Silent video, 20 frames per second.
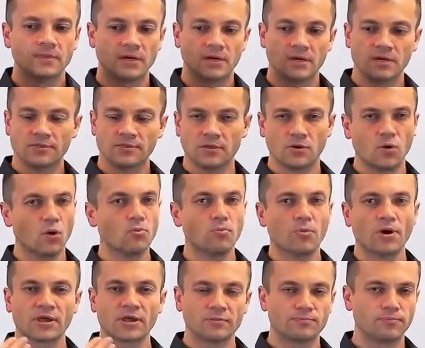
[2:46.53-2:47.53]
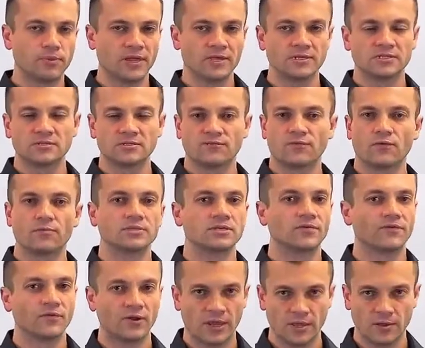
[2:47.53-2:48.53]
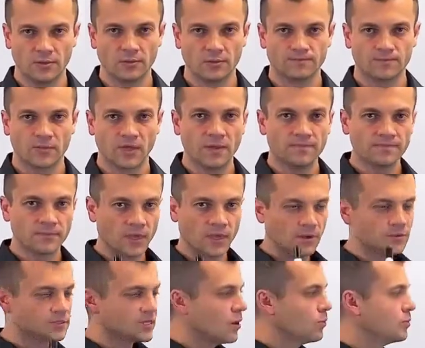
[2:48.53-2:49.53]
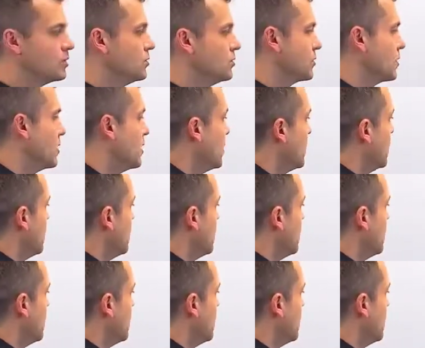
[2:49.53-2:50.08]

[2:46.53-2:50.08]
the whole marketplace from a different angle, okay? Here's how we do it.